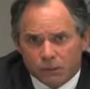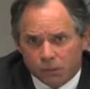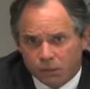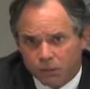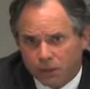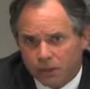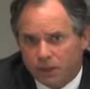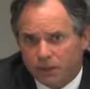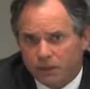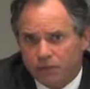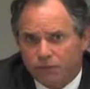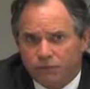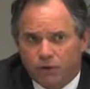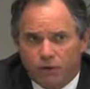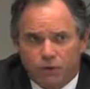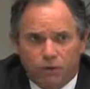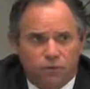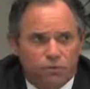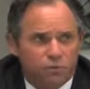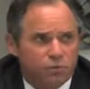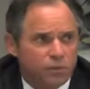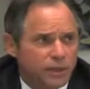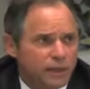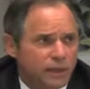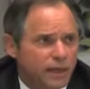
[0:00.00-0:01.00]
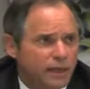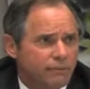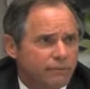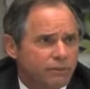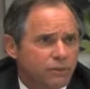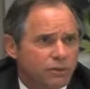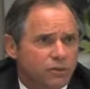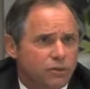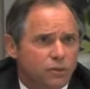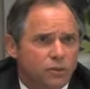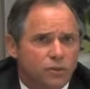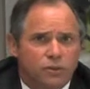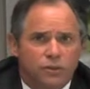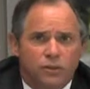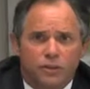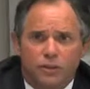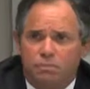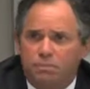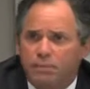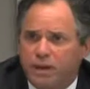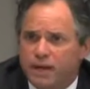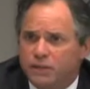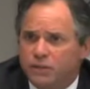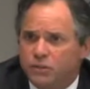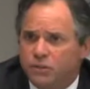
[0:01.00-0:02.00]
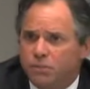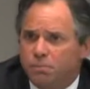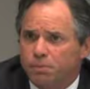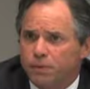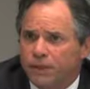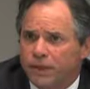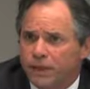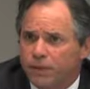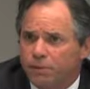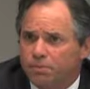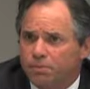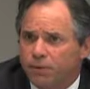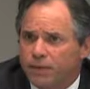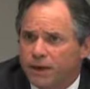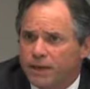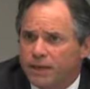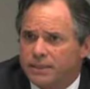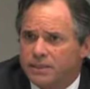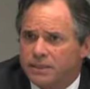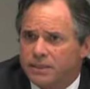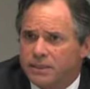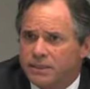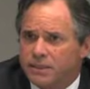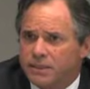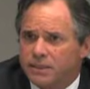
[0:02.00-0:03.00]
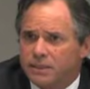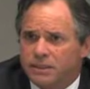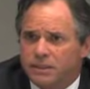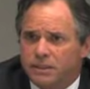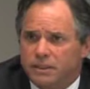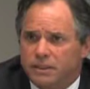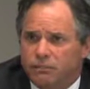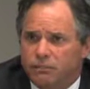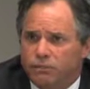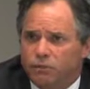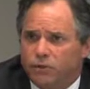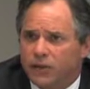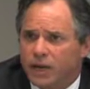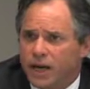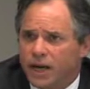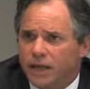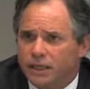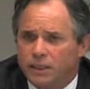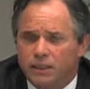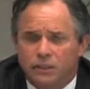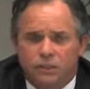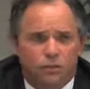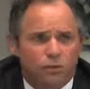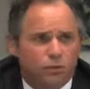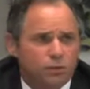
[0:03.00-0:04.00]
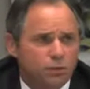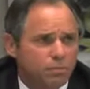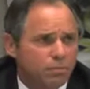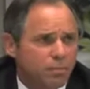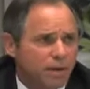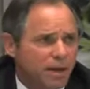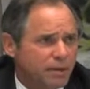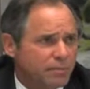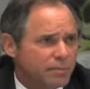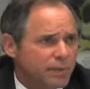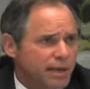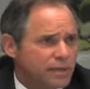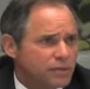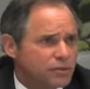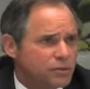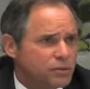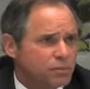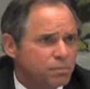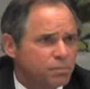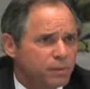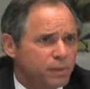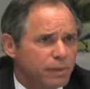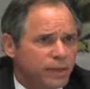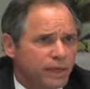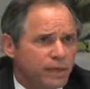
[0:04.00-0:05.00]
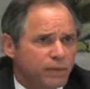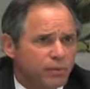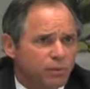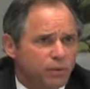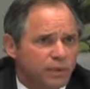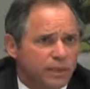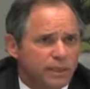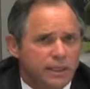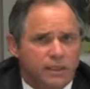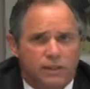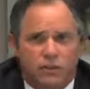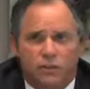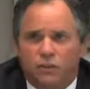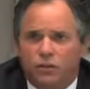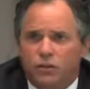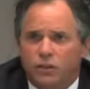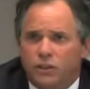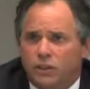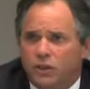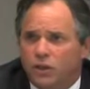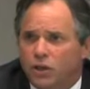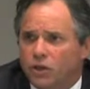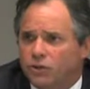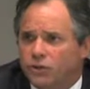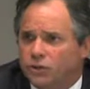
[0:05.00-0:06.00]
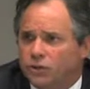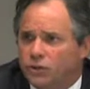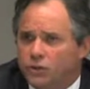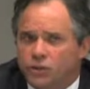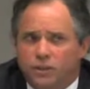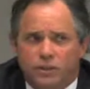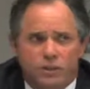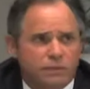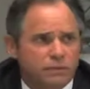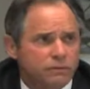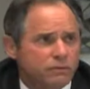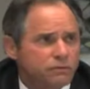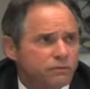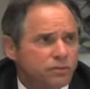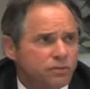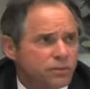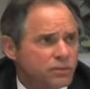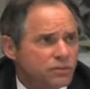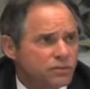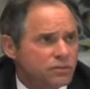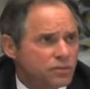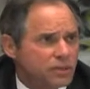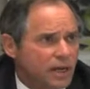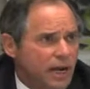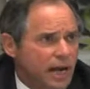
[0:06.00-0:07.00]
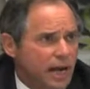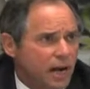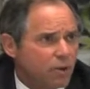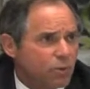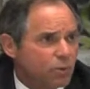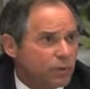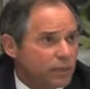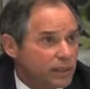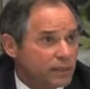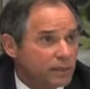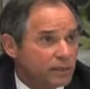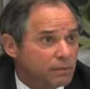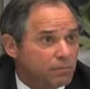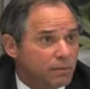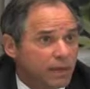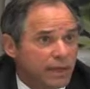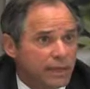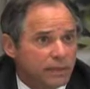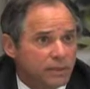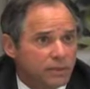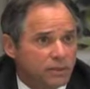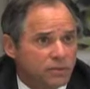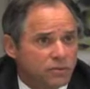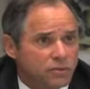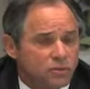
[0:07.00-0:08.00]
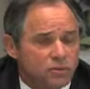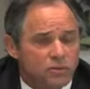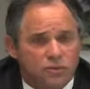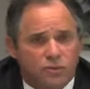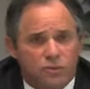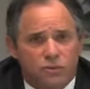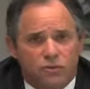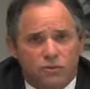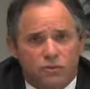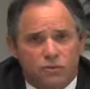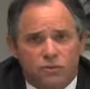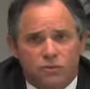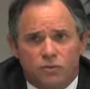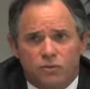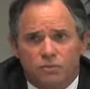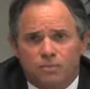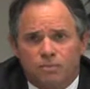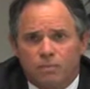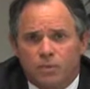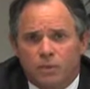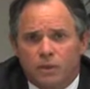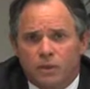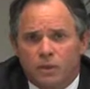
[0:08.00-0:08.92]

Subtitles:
really, folks, we haven't turned to the master plan process, and if we're not going to do it by a master plan, we need to look at alternatives as to how we can make these decisions.